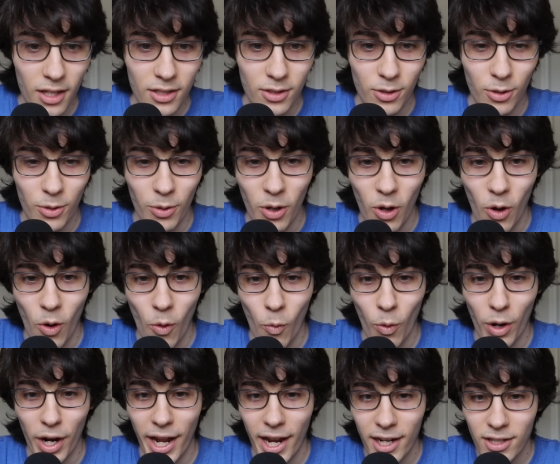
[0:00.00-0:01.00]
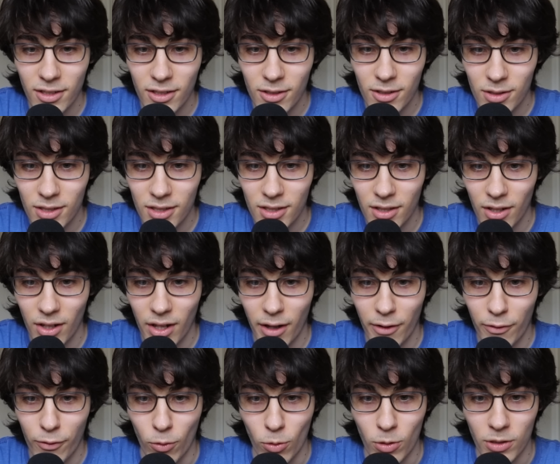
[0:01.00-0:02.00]
So what I actually use this a
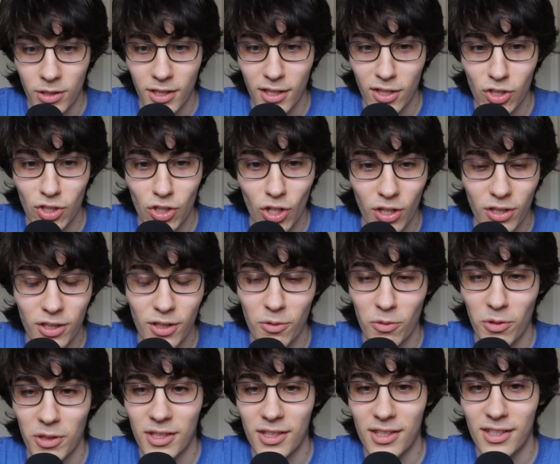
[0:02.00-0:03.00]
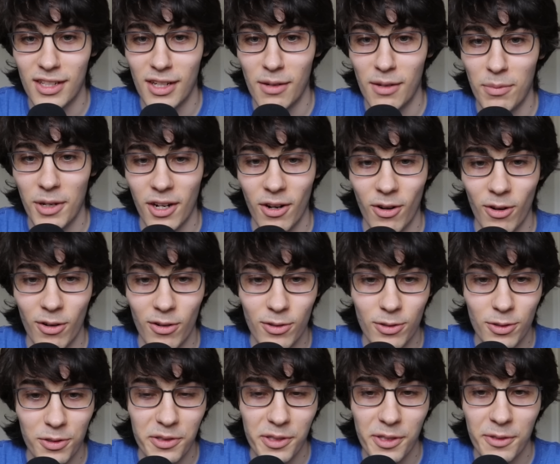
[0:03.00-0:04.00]
lot for is in conjunction with snipping
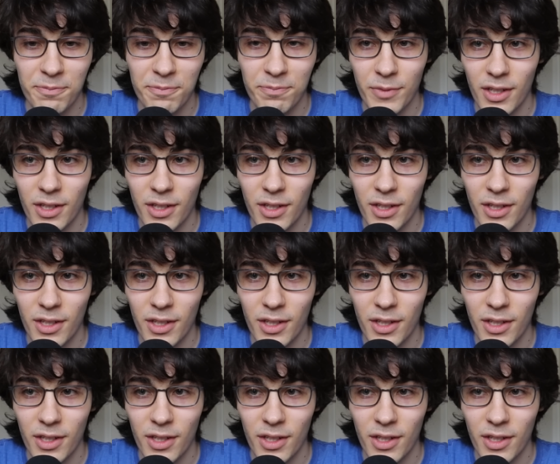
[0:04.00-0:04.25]
articles.